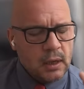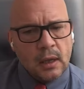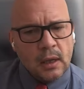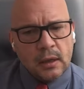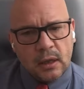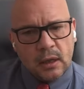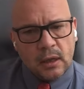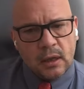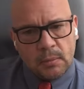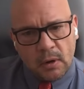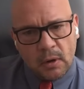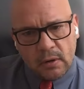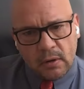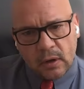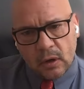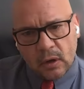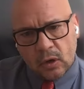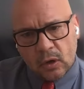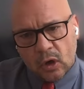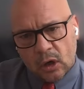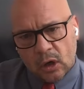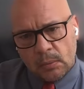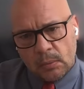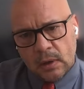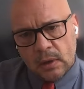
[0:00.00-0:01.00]
The American
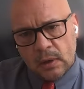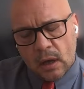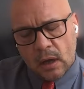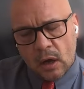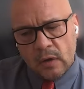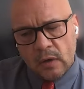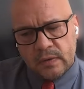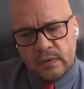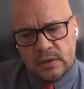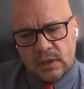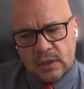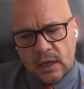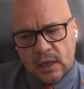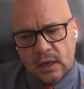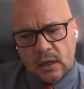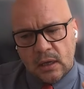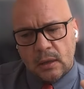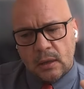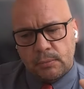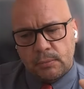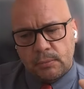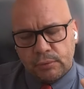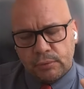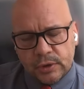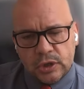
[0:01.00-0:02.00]
economy had overtaken
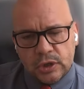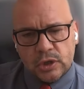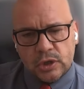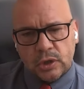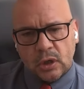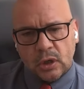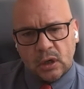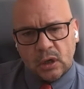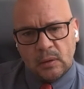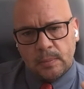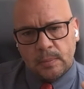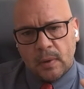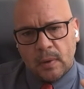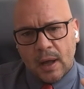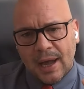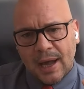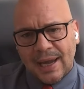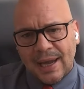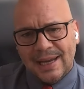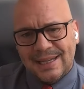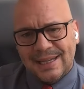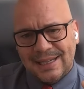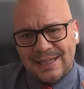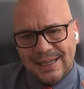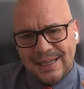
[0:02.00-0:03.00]
the British economy by
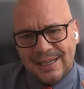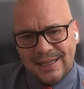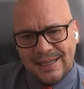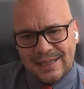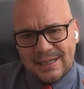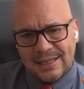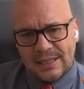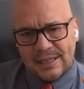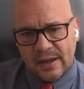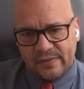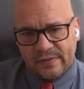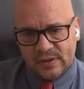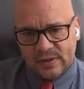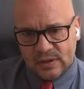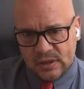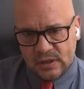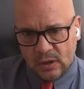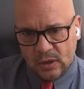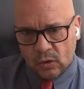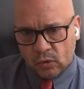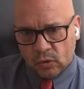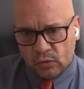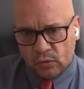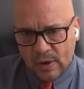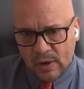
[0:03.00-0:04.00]
eighteen
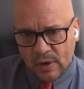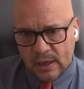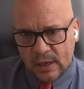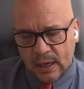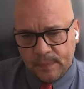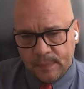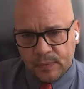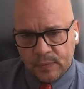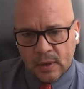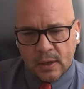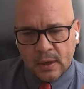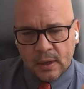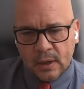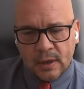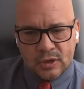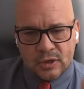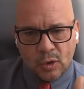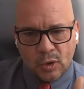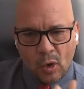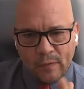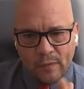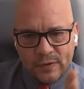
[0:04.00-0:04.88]
seventy already. So